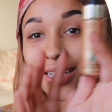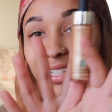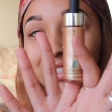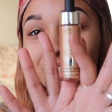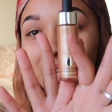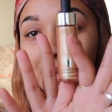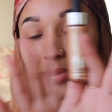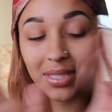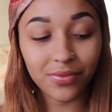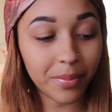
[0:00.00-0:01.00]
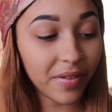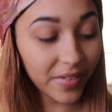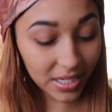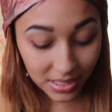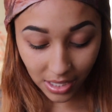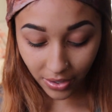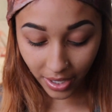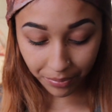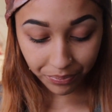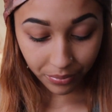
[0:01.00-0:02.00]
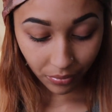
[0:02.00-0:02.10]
glitter drops from FX, okay?